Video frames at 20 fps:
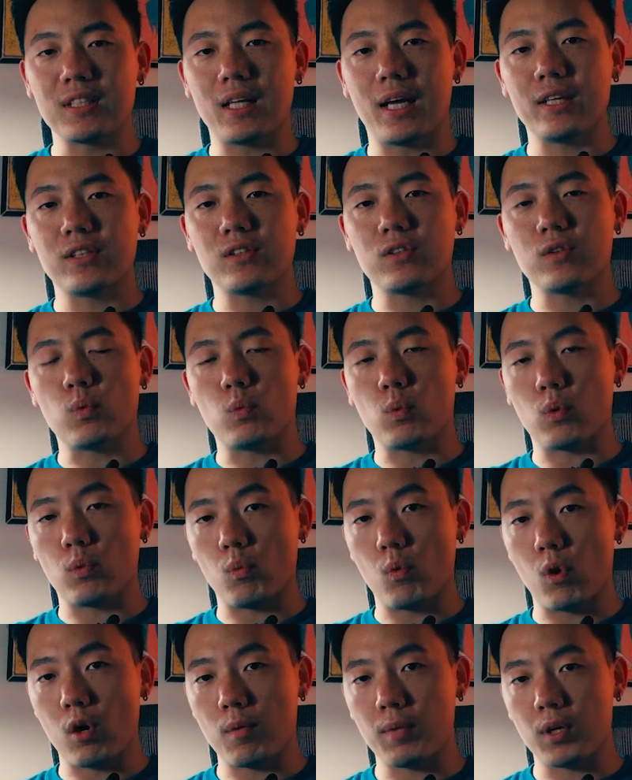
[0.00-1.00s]
lights were
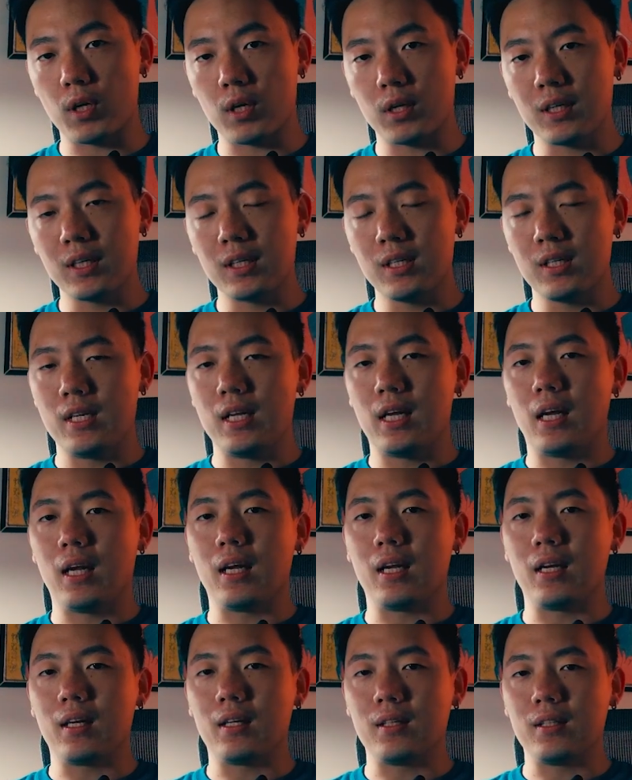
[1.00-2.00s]
warmer,
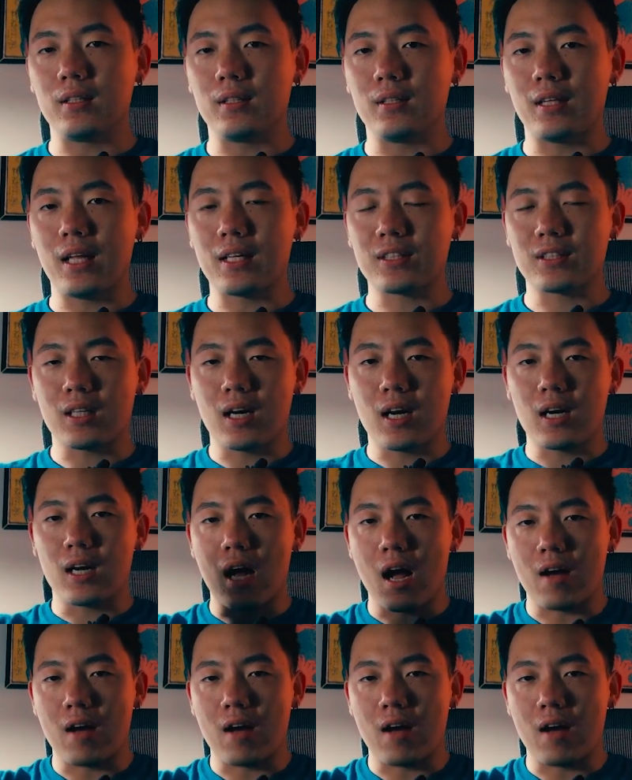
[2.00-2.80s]
and that's gonna